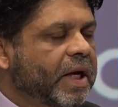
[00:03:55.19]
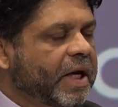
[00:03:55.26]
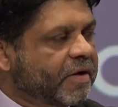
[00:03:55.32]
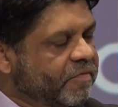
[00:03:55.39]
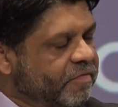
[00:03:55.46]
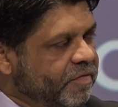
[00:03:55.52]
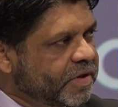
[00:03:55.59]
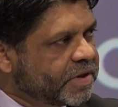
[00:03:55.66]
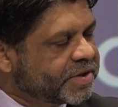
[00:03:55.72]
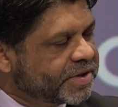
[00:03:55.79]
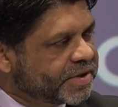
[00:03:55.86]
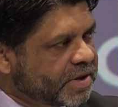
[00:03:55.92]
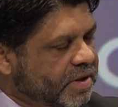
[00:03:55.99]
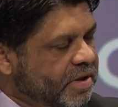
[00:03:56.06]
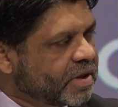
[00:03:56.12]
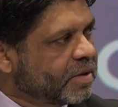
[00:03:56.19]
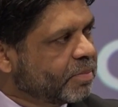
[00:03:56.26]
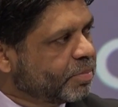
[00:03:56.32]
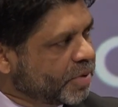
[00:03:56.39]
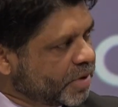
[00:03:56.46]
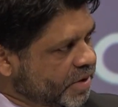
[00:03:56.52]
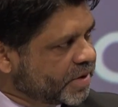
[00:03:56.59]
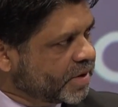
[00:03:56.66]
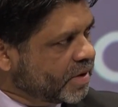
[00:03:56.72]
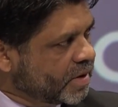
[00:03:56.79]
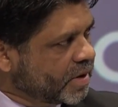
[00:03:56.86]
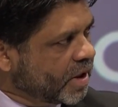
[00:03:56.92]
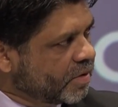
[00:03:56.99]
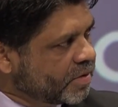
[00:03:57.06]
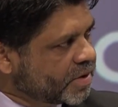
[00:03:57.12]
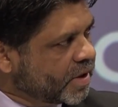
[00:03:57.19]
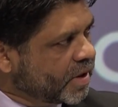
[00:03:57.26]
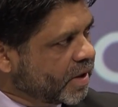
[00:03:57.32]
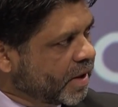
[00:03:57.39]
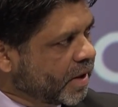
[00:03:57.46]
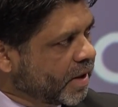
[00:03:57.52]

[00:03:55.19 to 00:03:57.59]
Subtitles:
Every single person that was a